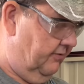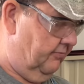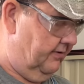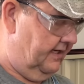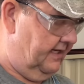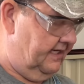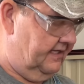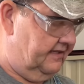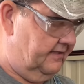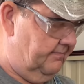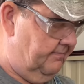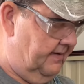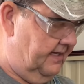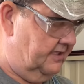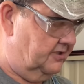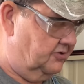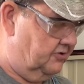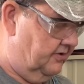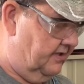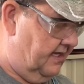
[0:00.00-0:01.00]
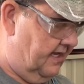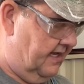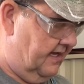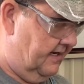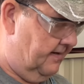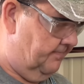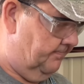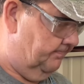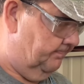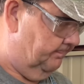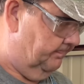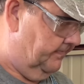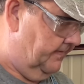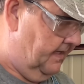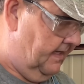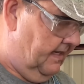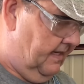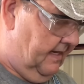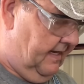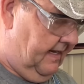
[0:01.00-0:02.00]
we get the mixer done,
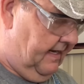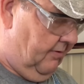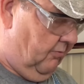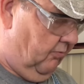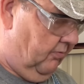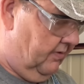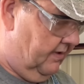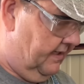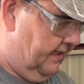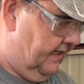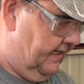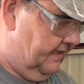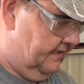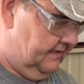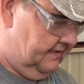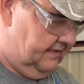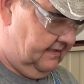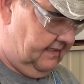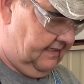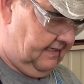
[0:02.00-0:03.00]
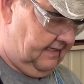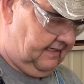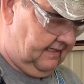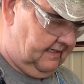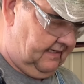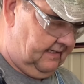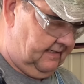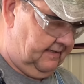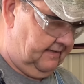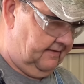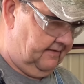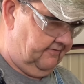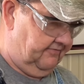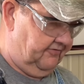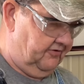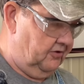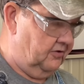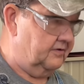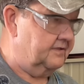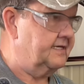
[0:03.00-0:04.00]
we'll get the
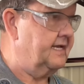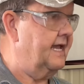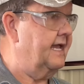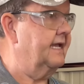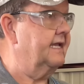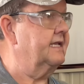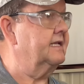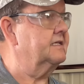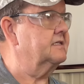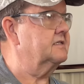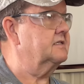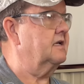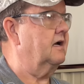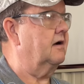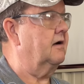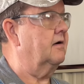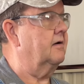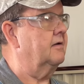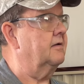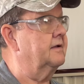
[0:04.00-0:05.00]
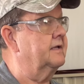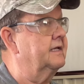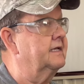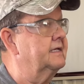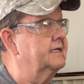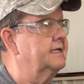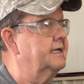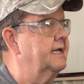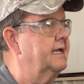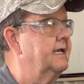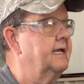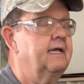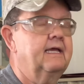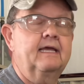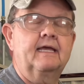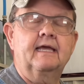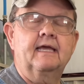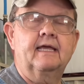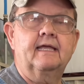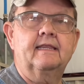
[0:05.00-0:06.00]
fuel tank installed,
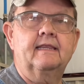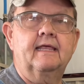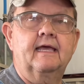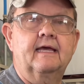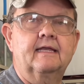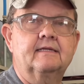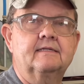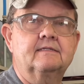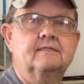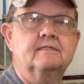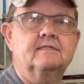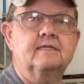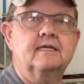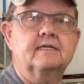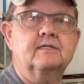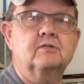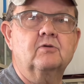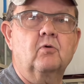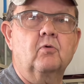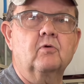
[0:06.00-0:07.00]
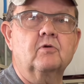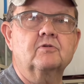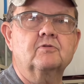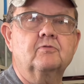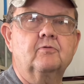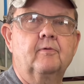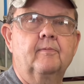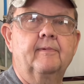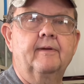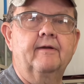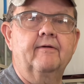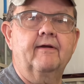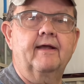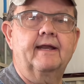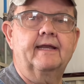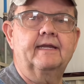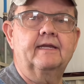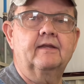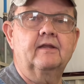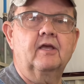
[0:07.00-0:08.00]
and that 6-horse will be
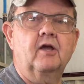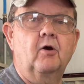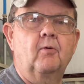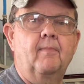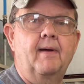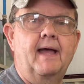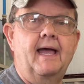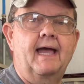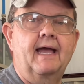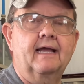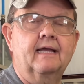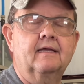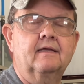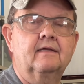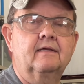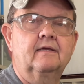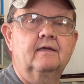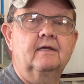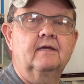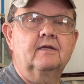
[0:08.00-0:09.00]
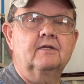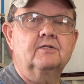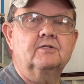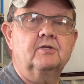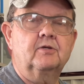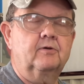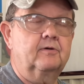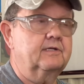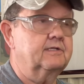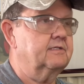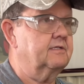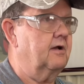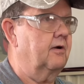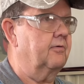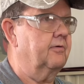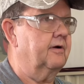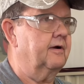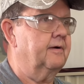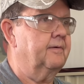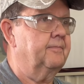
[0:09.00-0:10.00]
ready to go back to its
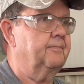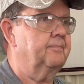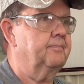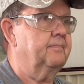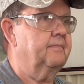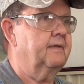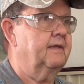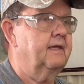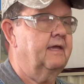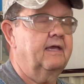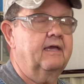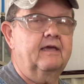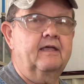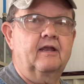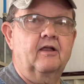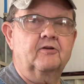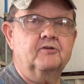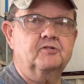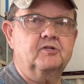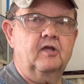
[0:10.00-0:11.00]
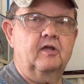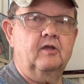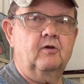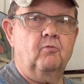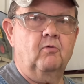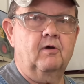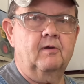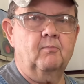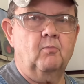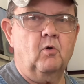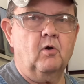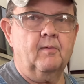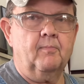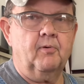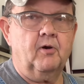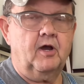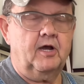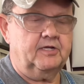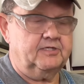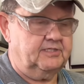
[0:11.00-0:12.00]
owner. And I'll show you one more
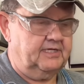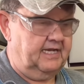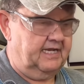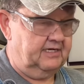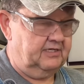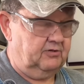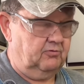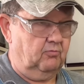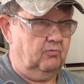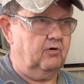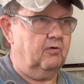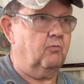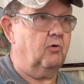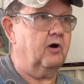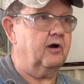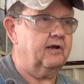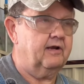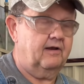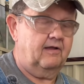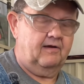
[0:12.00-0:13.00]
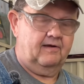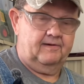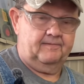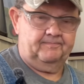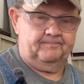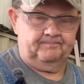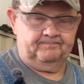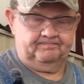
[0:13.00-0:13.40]
project we're working on.